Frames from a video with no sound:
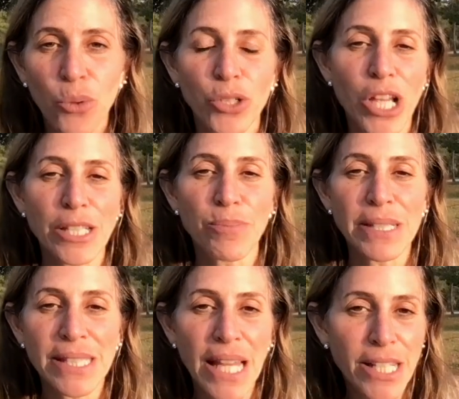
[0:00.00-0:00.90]
which has been
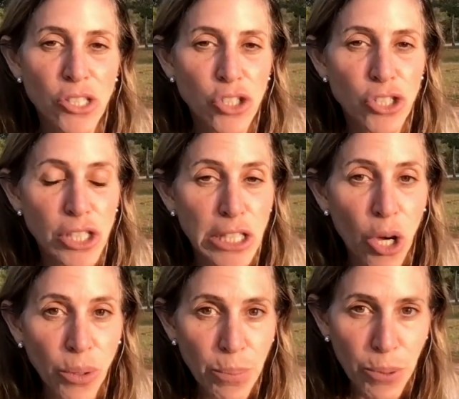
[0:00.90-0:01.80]
studied to
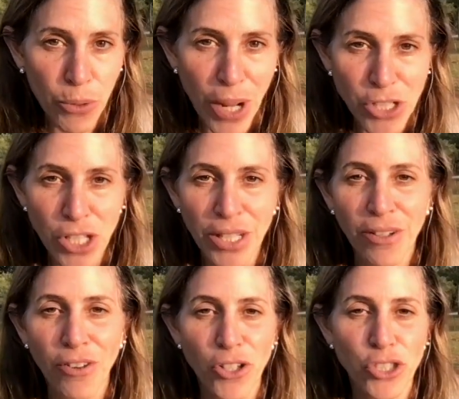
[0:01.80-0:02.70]
slow the progression of
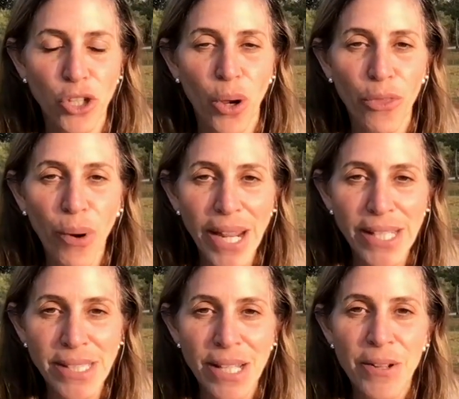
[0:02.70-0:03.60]

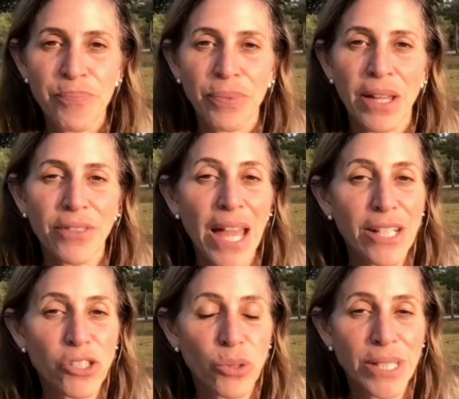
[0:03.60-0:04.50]
osteoarthritis
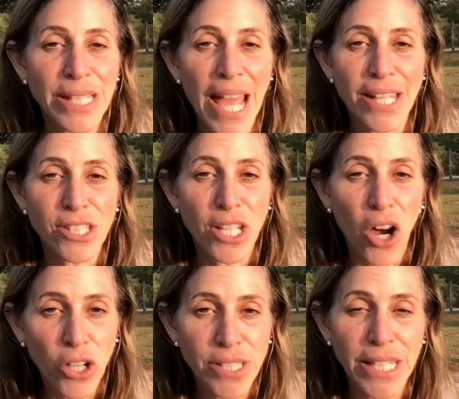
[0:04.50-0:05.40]
thanks to its
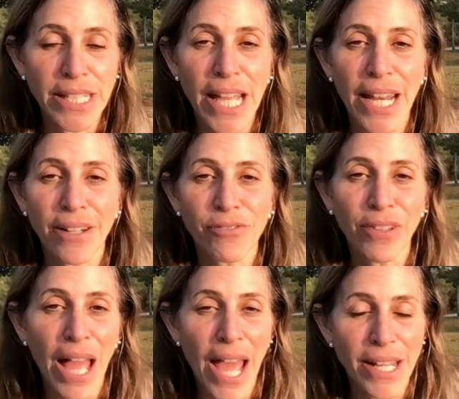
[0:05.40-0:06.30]
antioxidant and
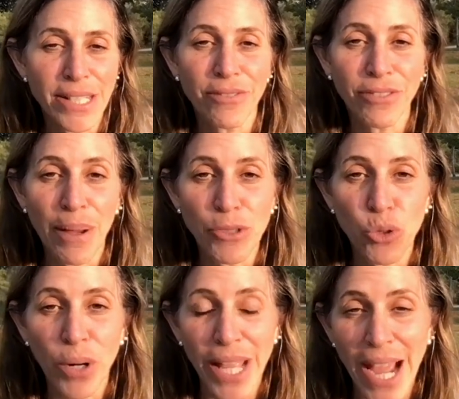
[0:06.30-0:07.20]

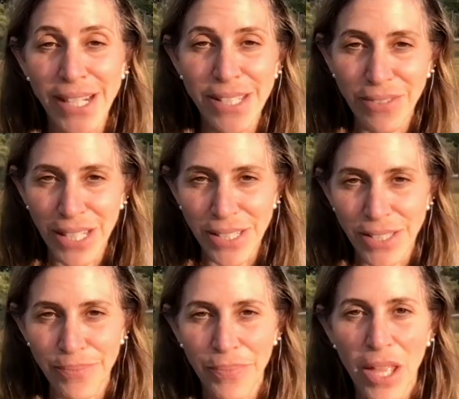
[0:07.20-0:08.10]
anti-inflammatory activities.